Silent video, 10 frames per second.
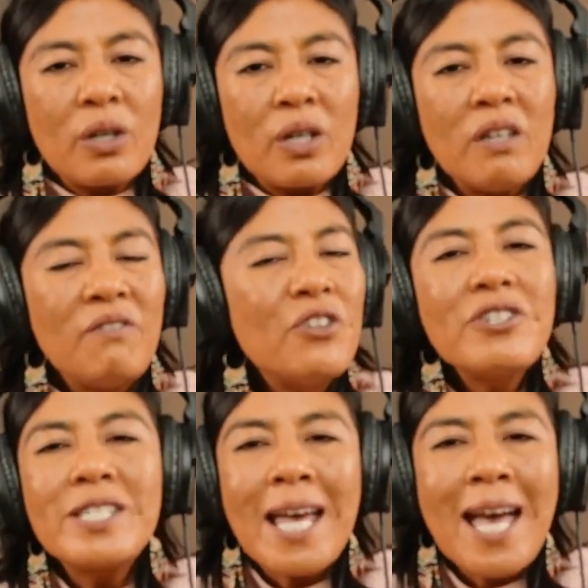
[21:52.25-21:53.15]
If your
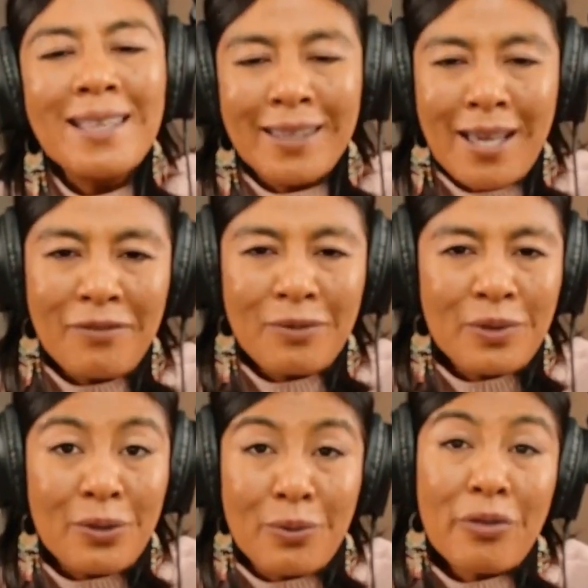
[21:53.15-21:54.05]
dad left
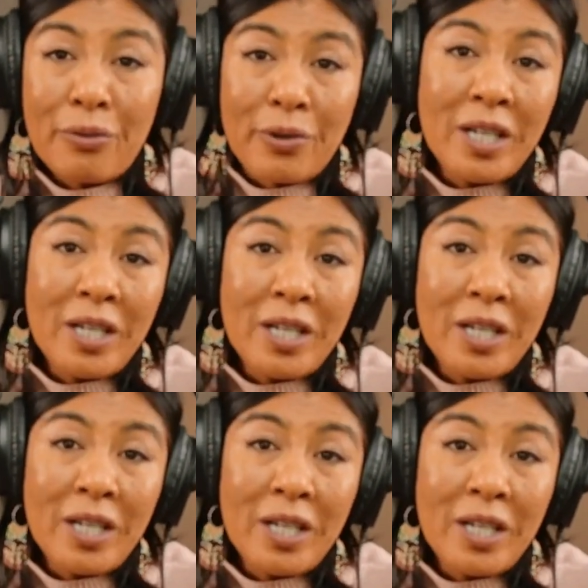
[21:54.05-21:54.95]
when you were 3,
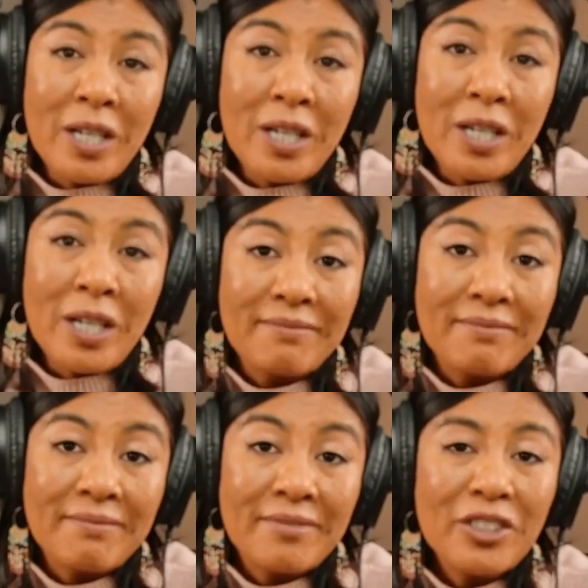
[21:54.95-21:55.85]

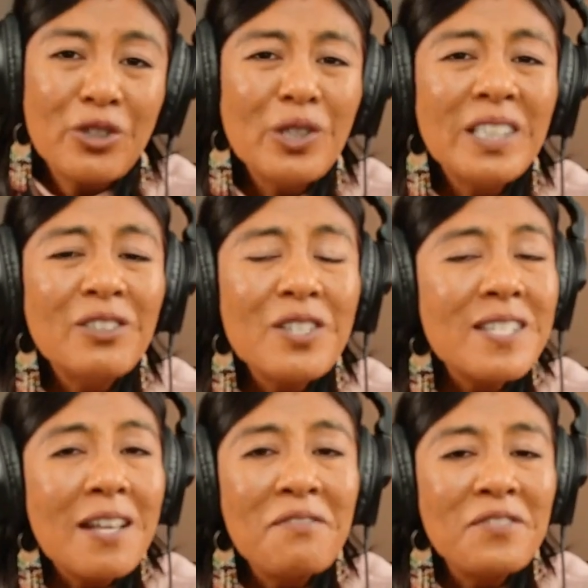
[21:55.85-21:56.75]
your little
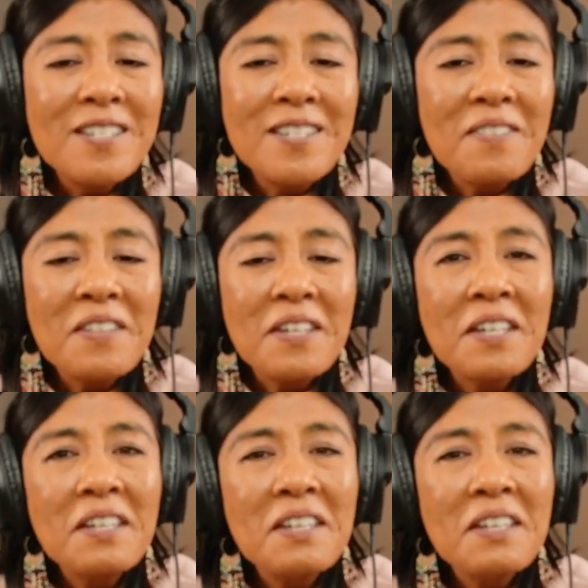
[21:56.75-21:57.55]
self doesn't think,